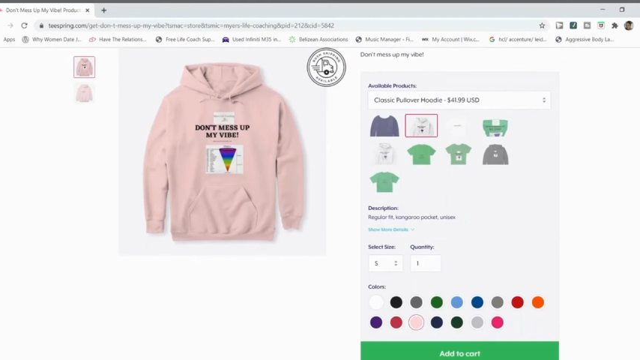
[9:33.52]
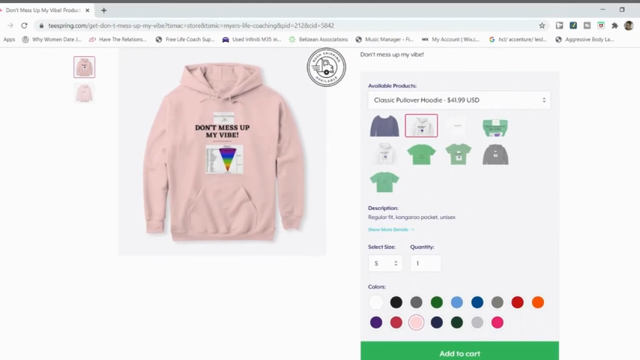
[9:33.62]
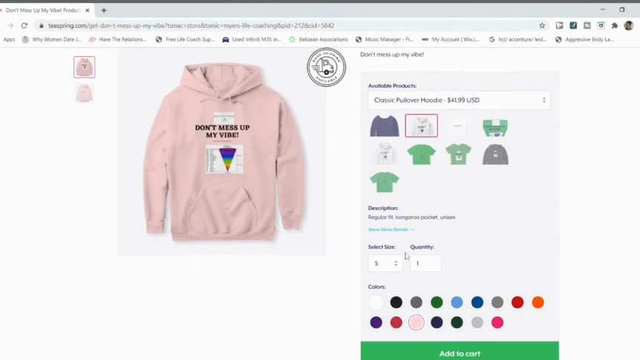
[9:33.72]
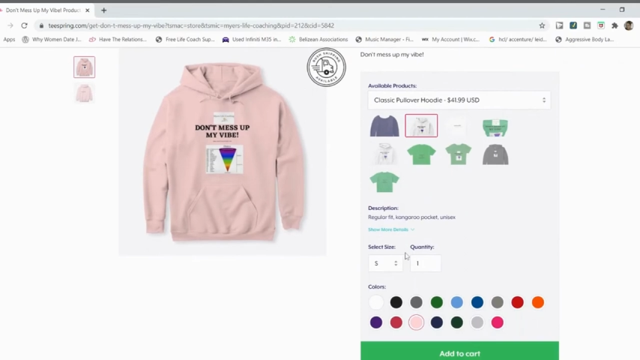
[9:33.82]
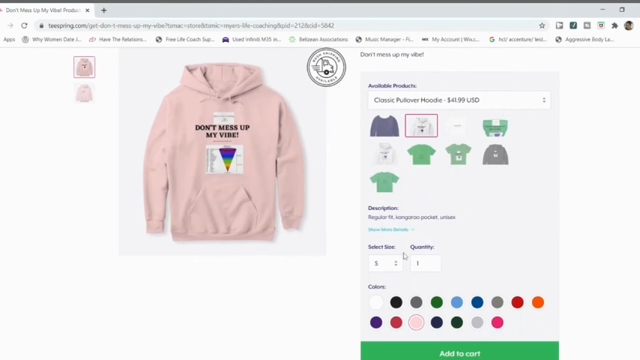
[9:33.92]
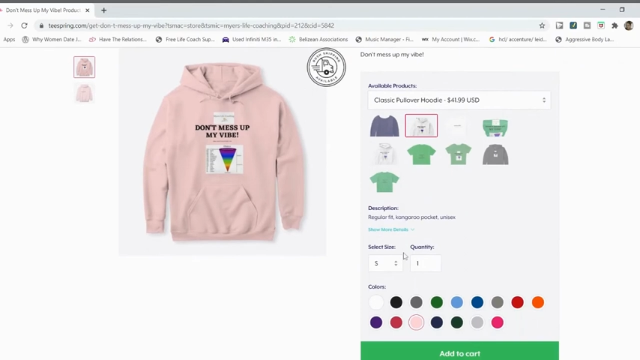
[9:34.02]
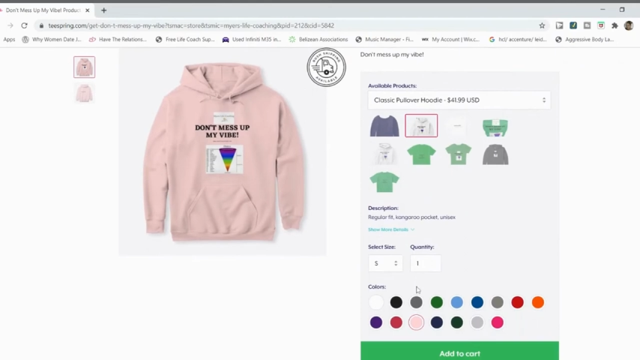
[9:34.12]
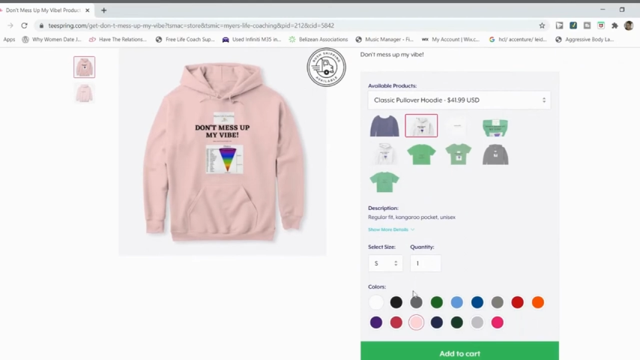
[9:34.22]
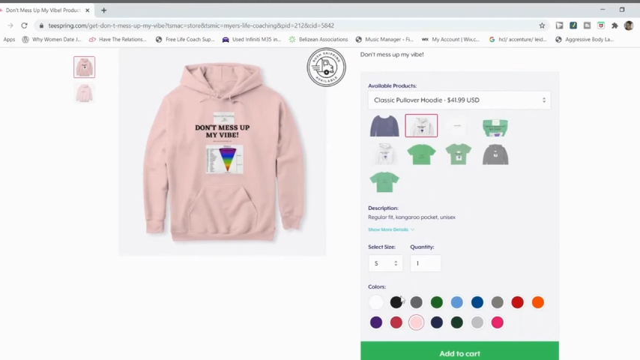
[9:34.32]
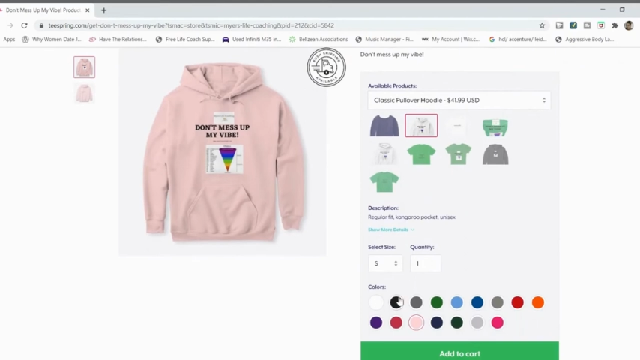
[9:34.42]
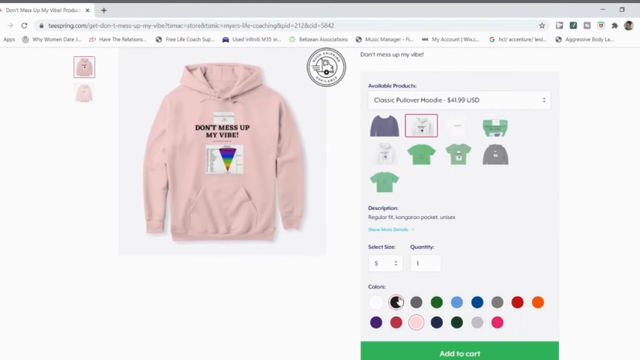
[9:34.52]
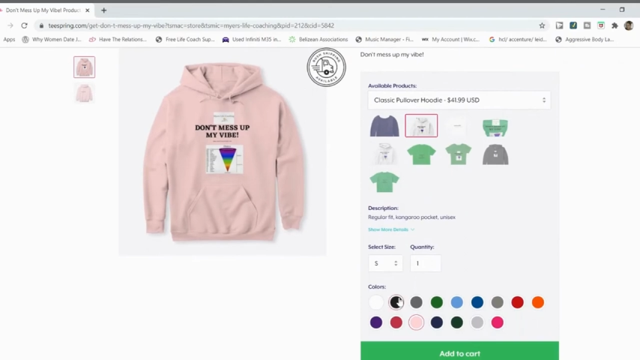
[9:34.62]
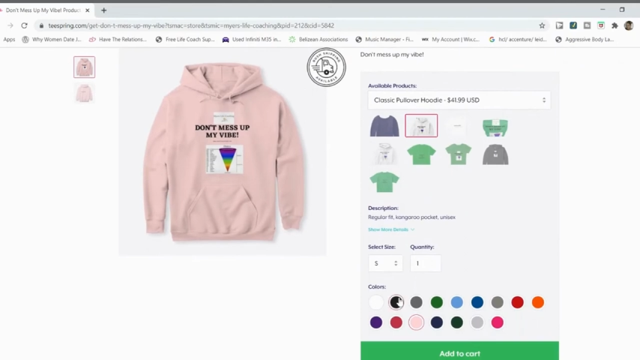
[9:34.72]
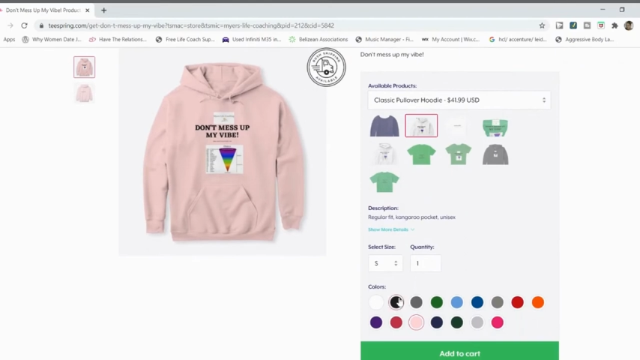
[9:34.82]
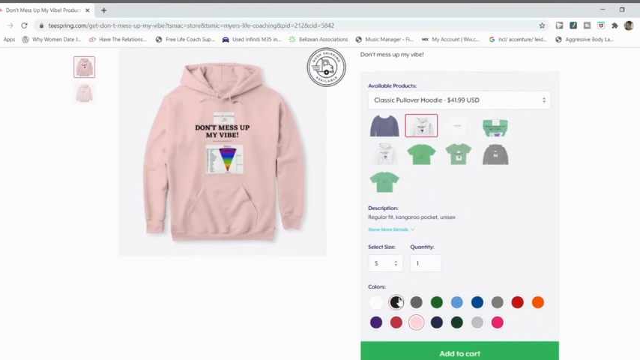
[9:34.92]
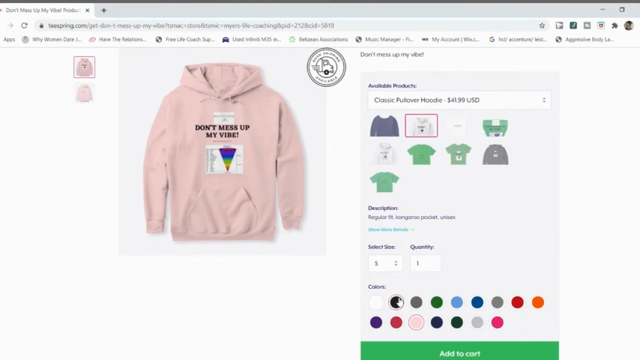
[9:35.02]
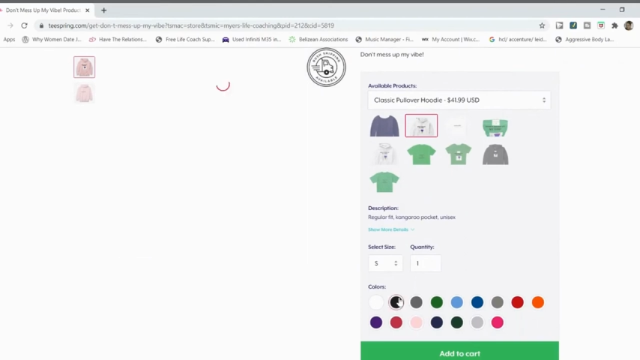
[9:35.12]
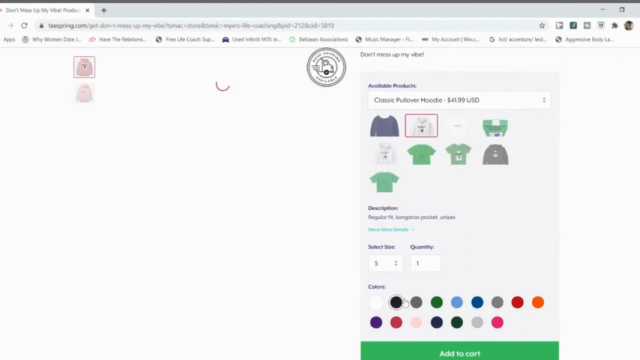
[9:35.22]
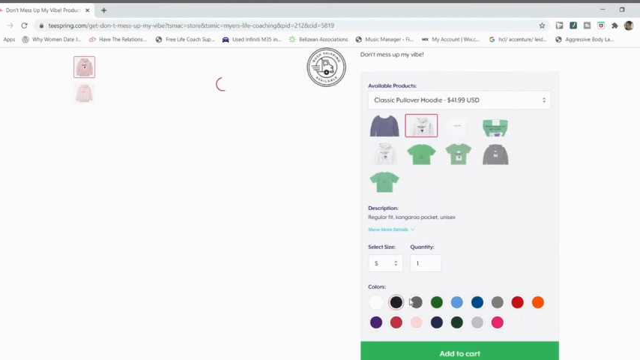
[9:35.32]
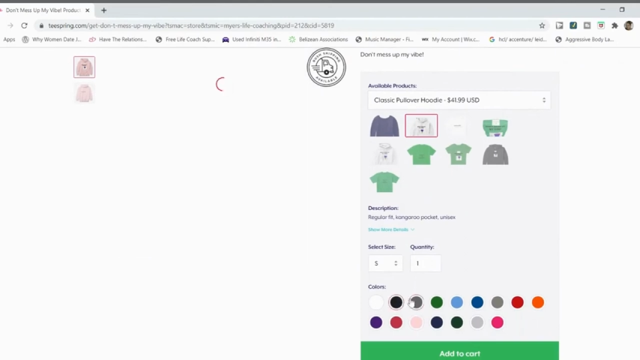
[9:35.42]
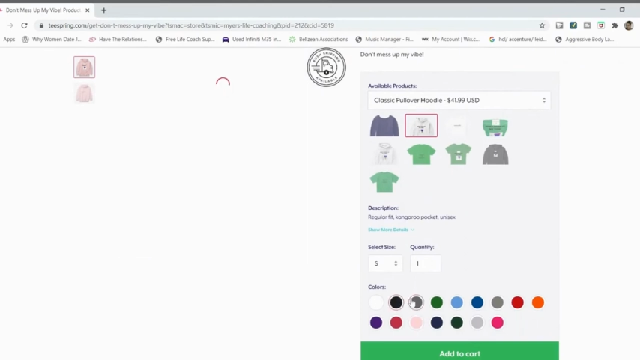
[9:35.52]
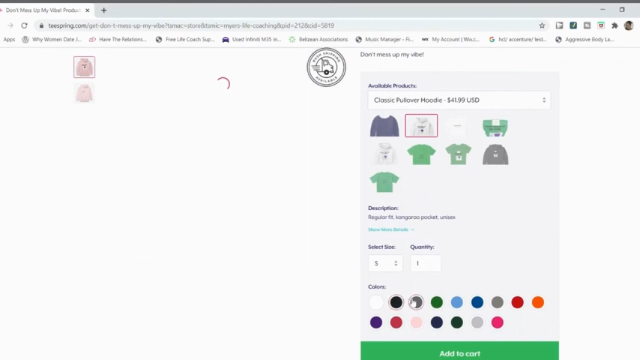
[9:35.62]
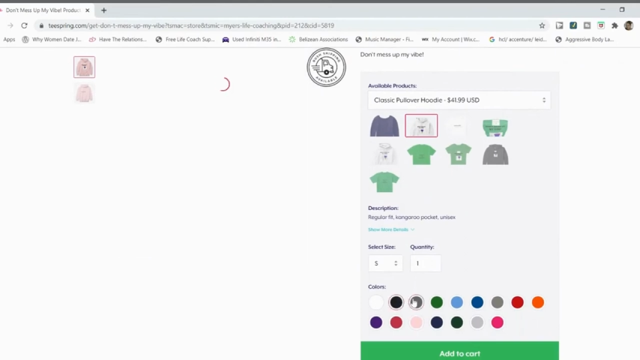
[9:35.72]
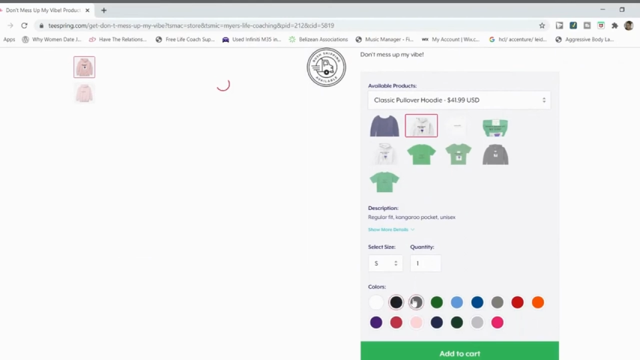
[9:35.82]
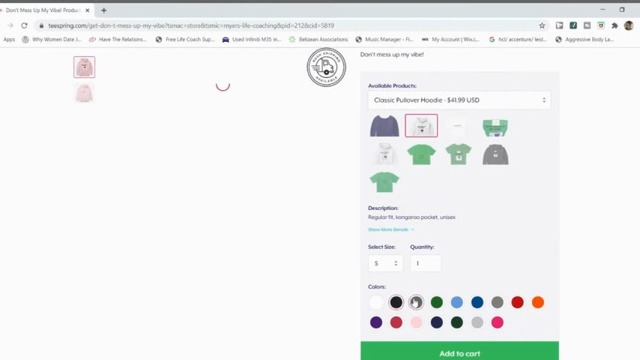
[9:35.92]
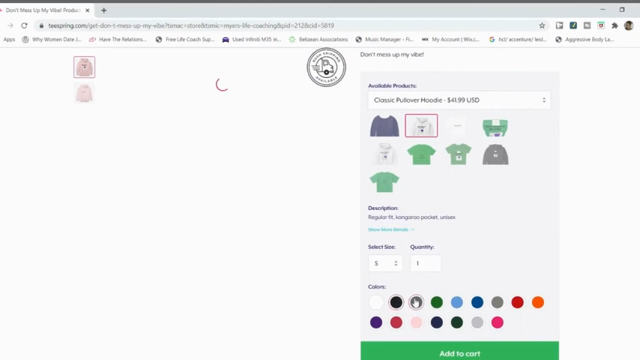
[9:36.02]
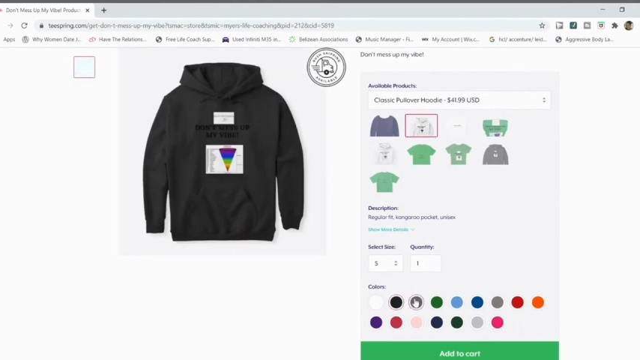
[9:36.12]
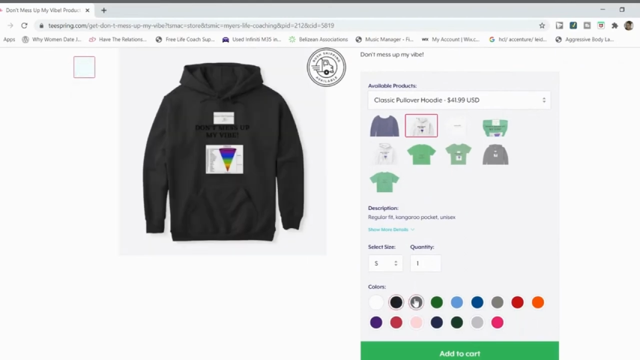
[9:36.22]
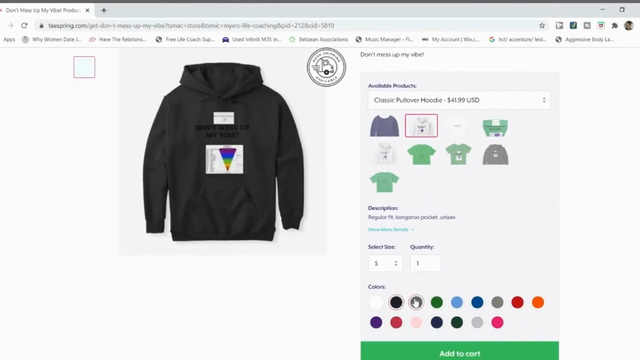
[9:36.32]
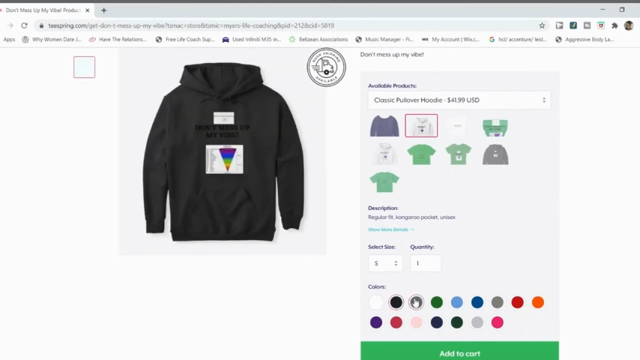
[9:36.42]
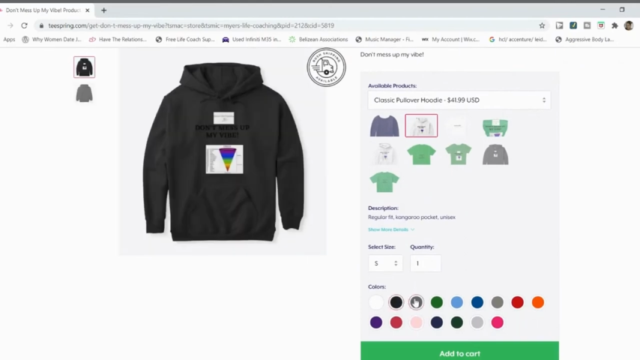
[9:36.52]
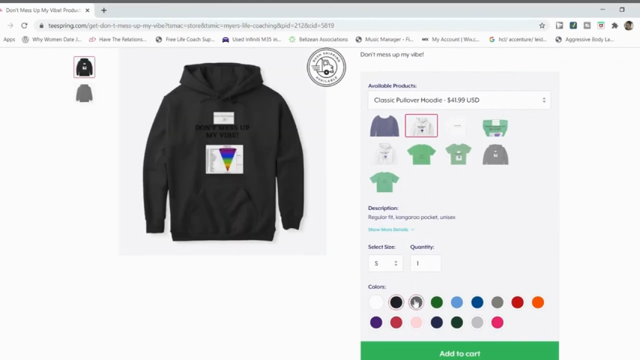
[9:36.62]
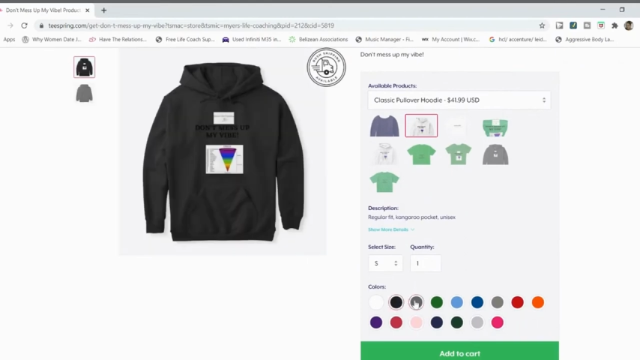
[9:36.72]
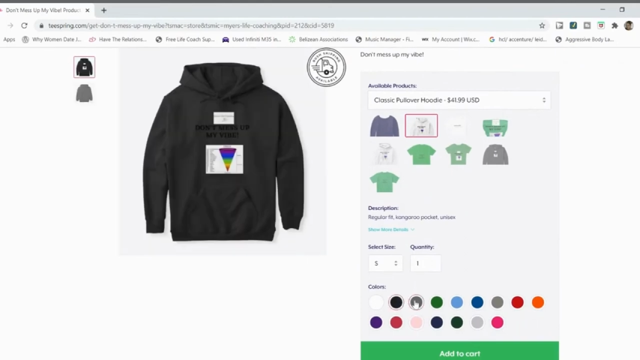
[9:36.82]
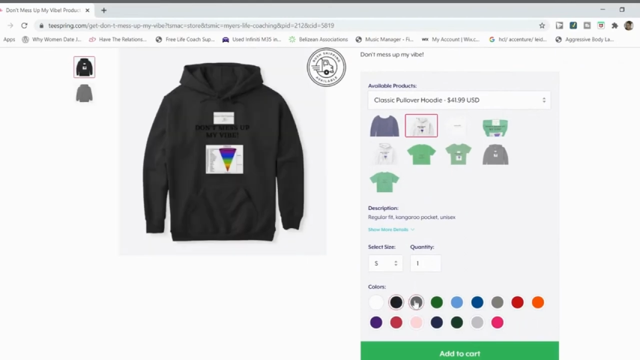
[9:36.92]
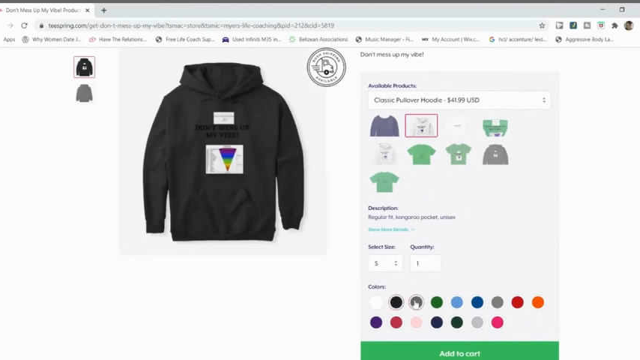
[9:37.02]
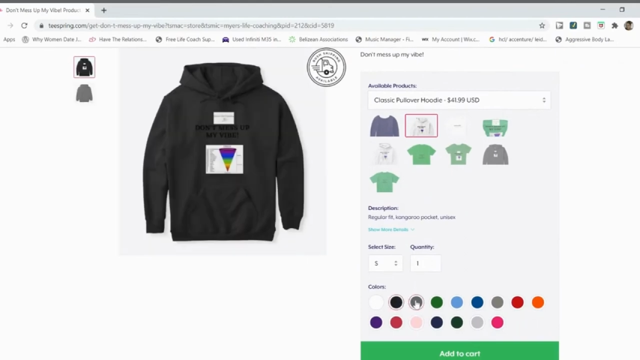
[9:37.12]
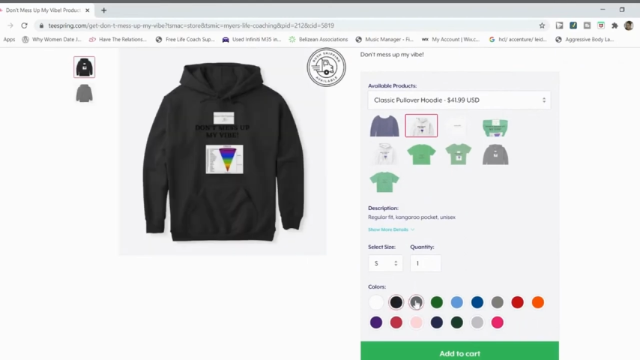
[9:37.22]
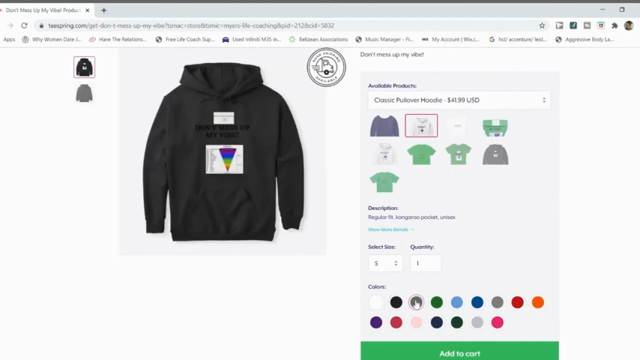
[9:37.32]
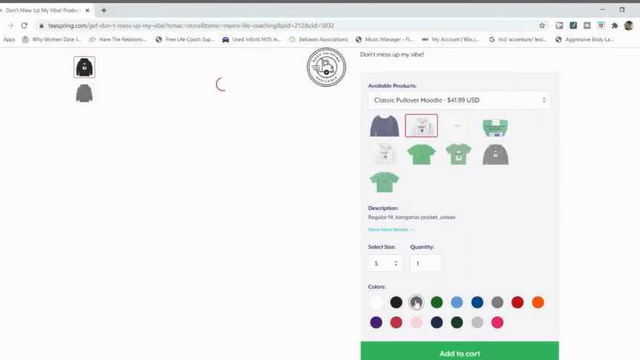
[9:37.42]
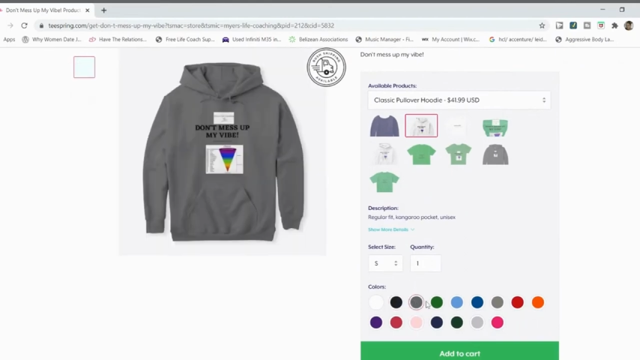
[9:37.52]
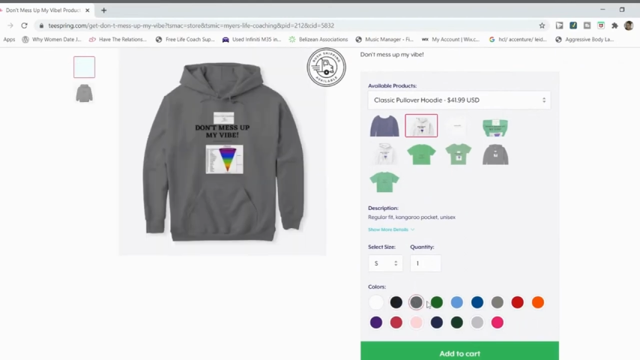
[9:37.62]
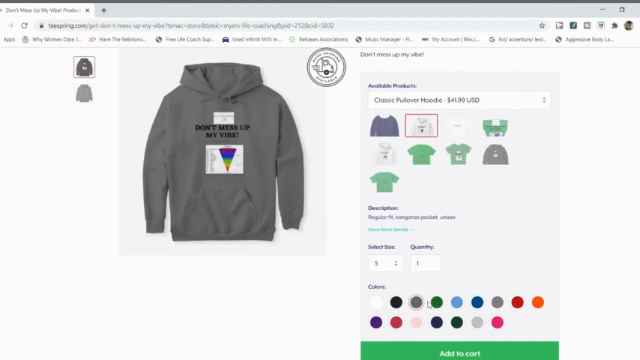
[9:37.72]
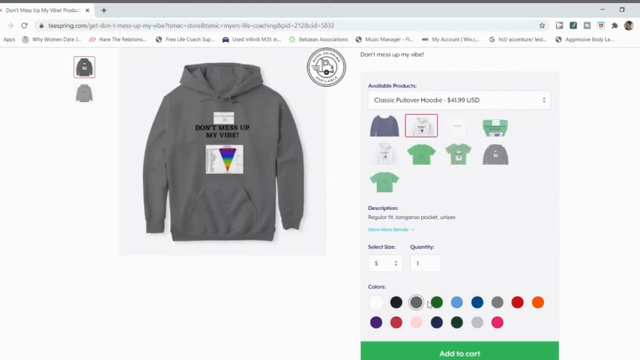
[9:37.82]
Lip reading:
No face is visible, so there are no lips to read.